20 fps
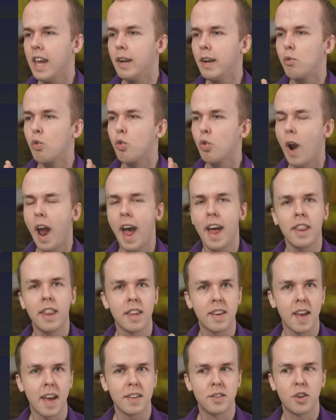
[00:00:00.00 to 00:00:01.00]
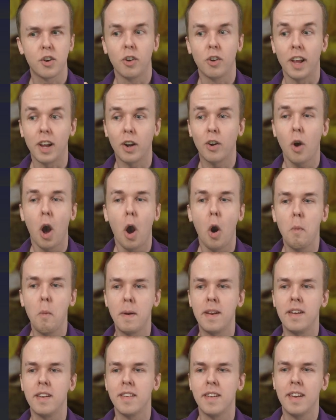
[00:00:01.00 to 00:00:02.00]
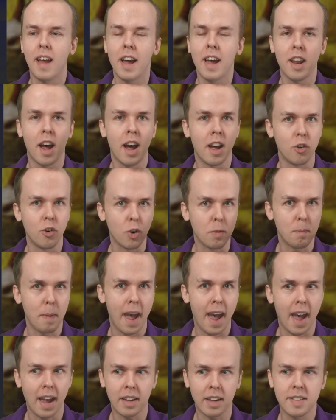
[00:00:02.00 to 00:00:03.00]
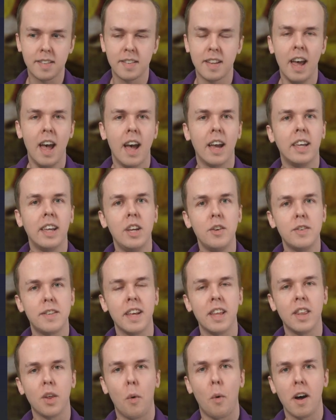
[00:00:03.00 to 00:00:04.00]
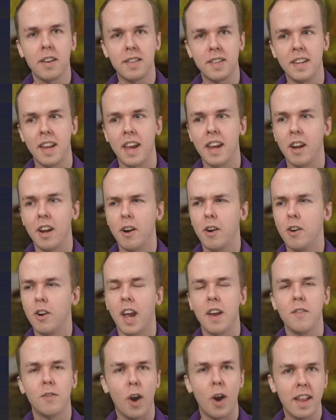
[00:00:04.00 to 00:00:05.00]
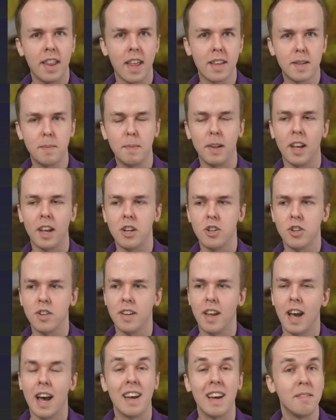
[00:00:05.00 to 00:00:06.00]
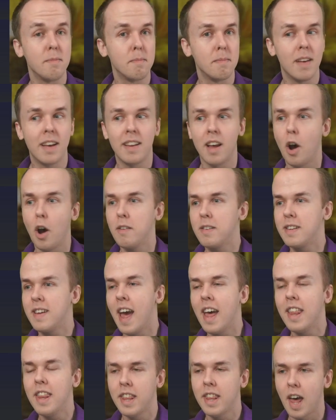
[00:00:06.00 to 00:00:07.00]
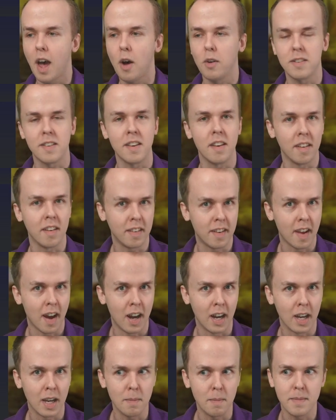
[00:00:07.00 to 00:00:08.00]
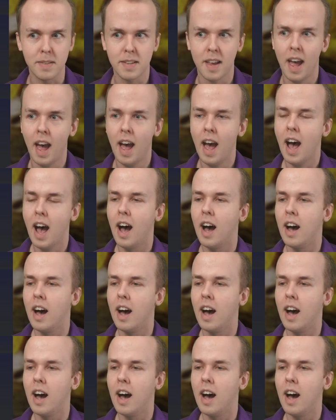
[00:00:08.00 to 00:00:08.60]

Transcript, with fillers: they ran the test, or, like, opened 900 packs using the WotC data, or kind of ran that simulation 10,000 times.